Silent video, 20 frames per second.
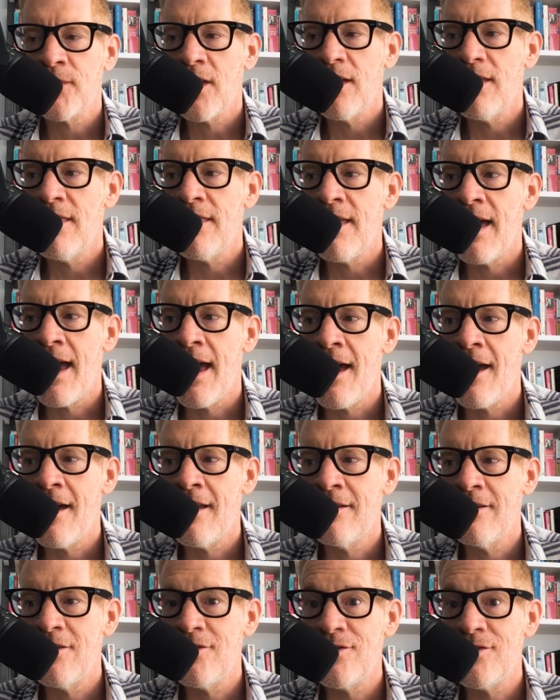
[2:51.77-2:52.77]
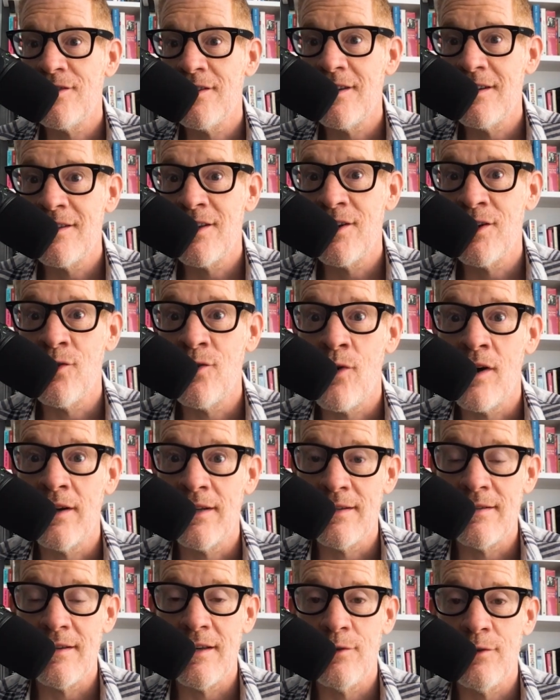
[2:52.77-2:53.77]
then she's going to want
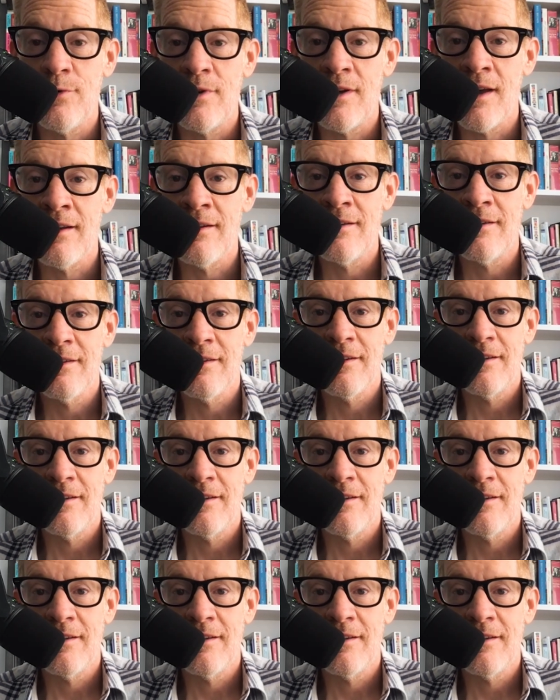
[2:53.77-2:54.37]
to see you again.